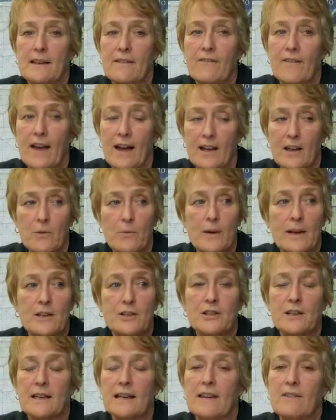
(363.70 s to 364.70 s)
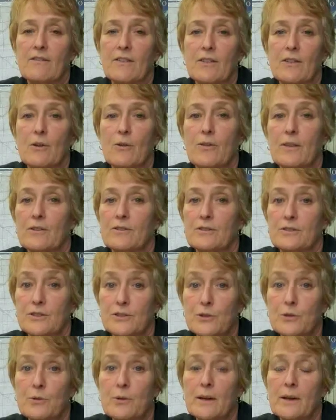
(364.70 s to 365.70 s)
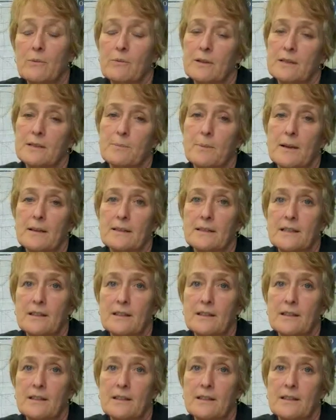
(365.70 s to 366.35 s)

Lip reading: evaluation, even though they're doing response